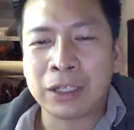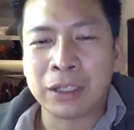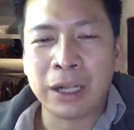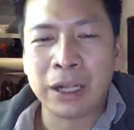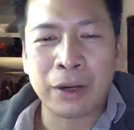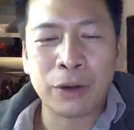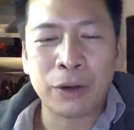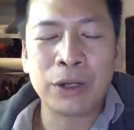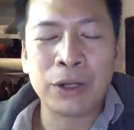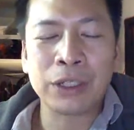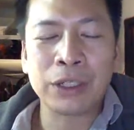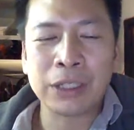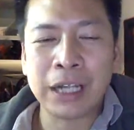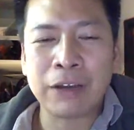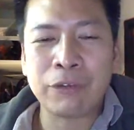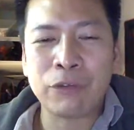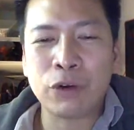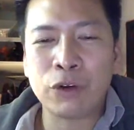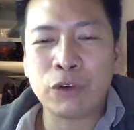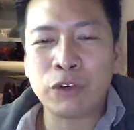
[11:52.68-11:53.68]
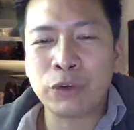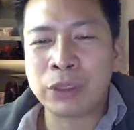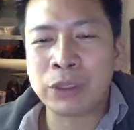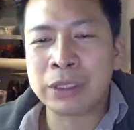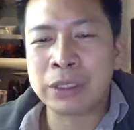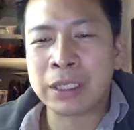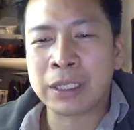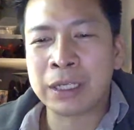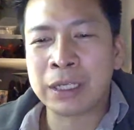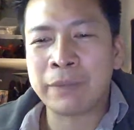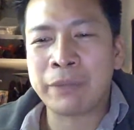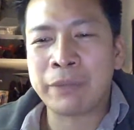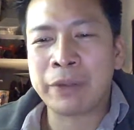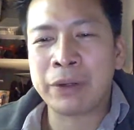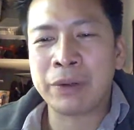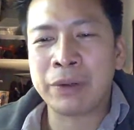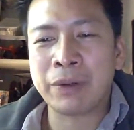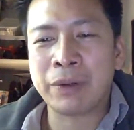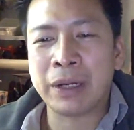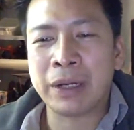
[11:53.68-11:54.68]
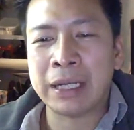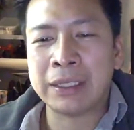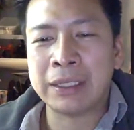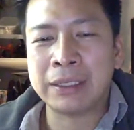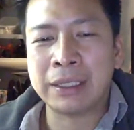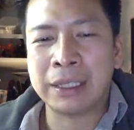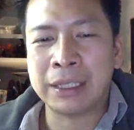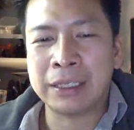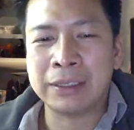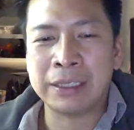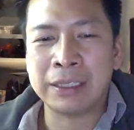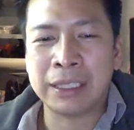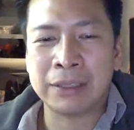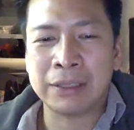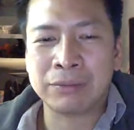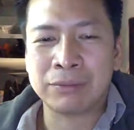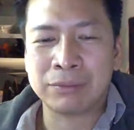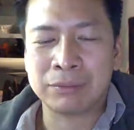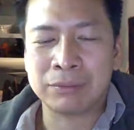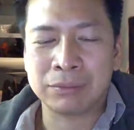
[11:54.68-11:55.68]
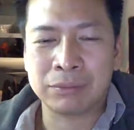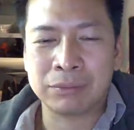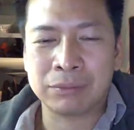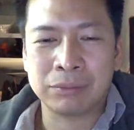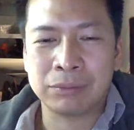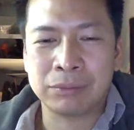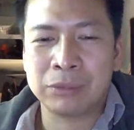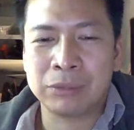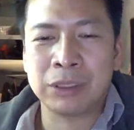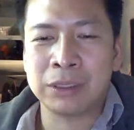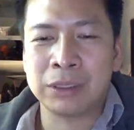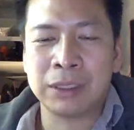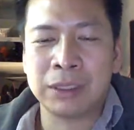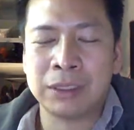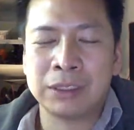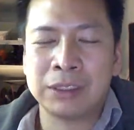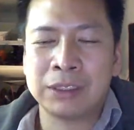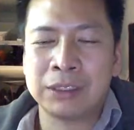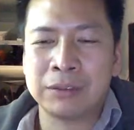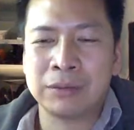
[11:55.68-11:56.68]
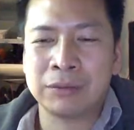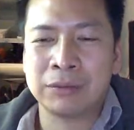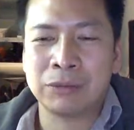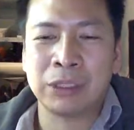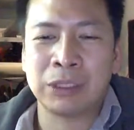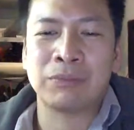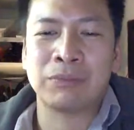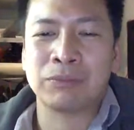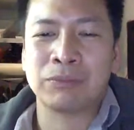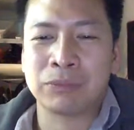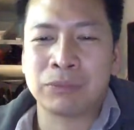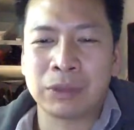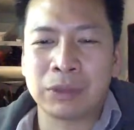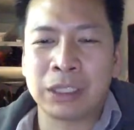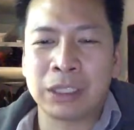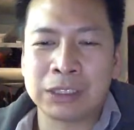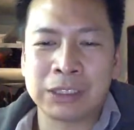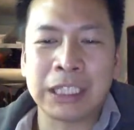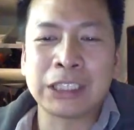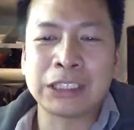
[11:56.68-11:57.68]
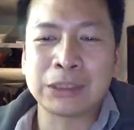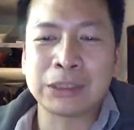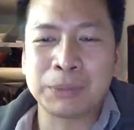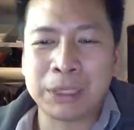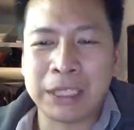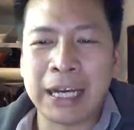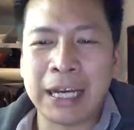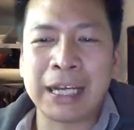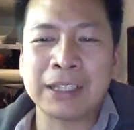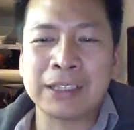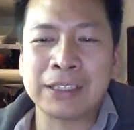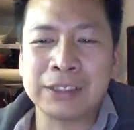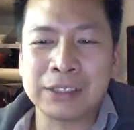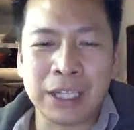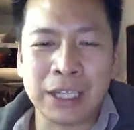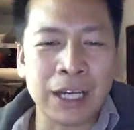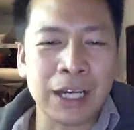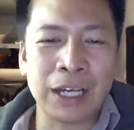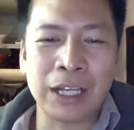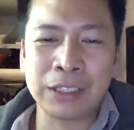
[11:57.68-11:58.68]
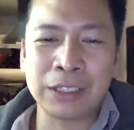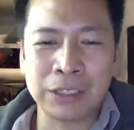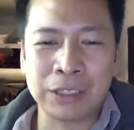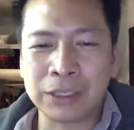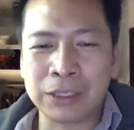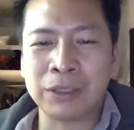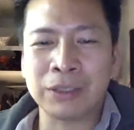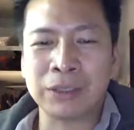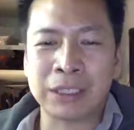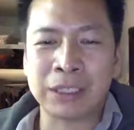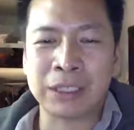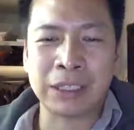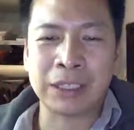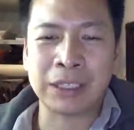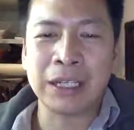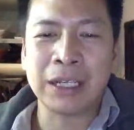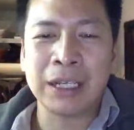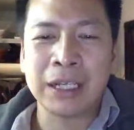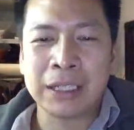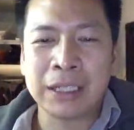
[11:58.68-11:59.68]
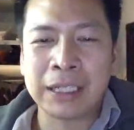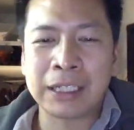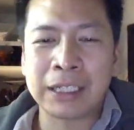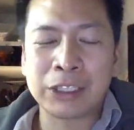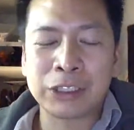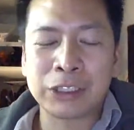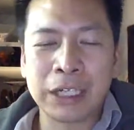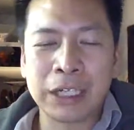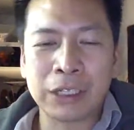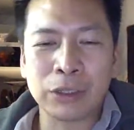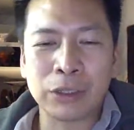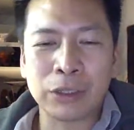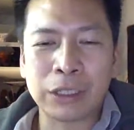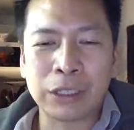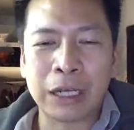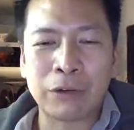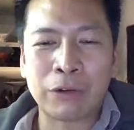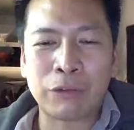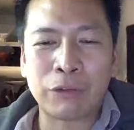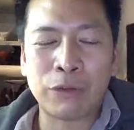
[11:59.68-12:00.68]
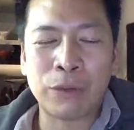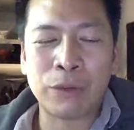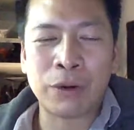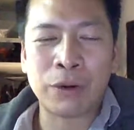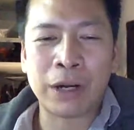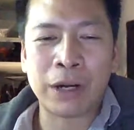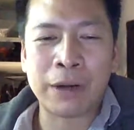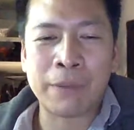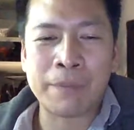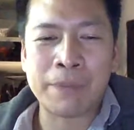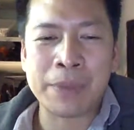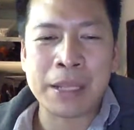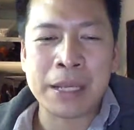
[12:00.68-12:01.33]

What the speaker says: her and Clive Owen, had that there's ostensibly had a son, and then they're trying to look out for